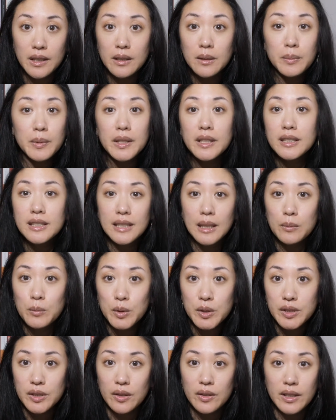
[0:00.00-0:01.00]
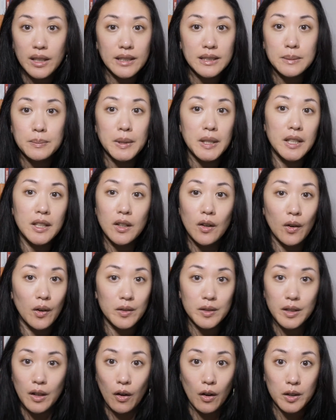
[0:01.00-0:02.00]
it'll be the same result as being
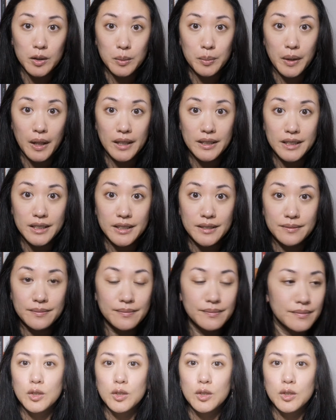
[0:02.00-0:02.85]
on autopilot.